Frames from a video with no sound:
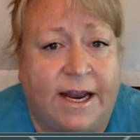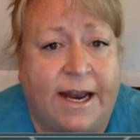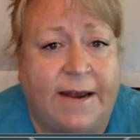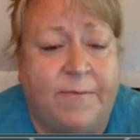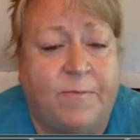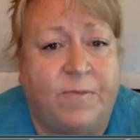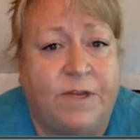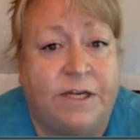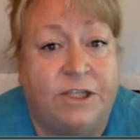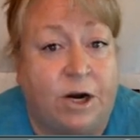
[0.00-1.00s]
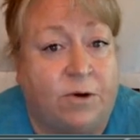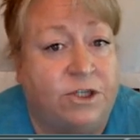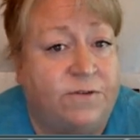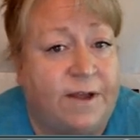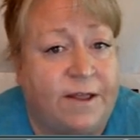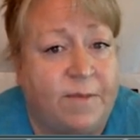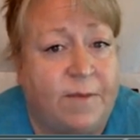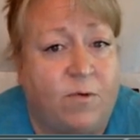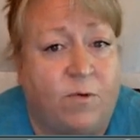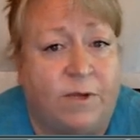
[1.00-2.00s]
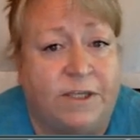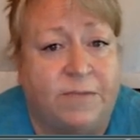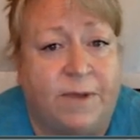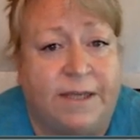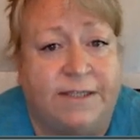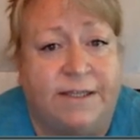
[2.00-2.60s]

And in general, she found that people were really surprised